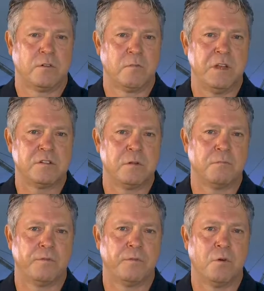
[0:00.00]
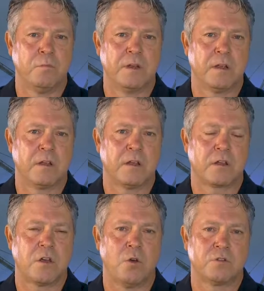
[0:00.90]
sure I mentioned it before, but a, a
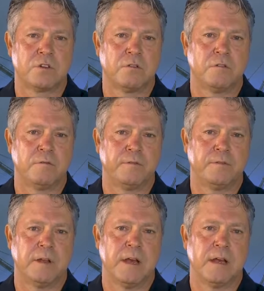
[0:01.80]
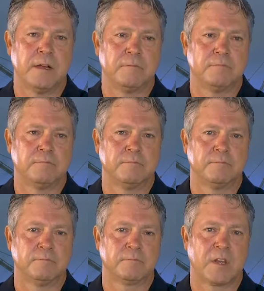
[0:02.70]
culture of um,
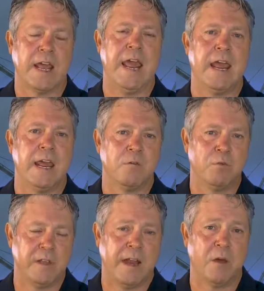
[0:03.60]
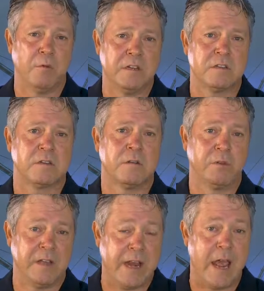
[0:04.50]
care within our
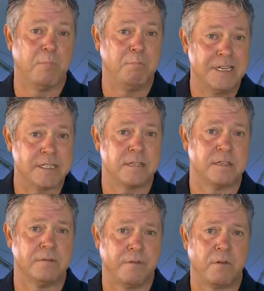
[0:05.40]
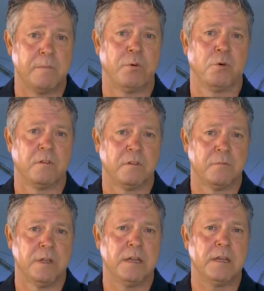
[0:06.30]
within our business is very important to
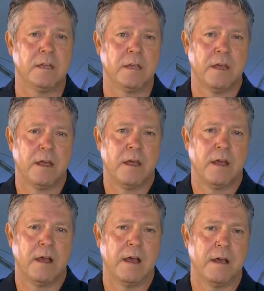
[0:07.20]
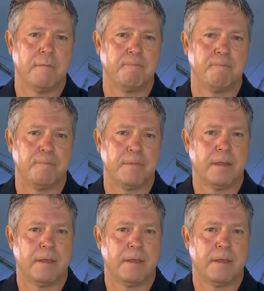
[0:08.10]
me. Um,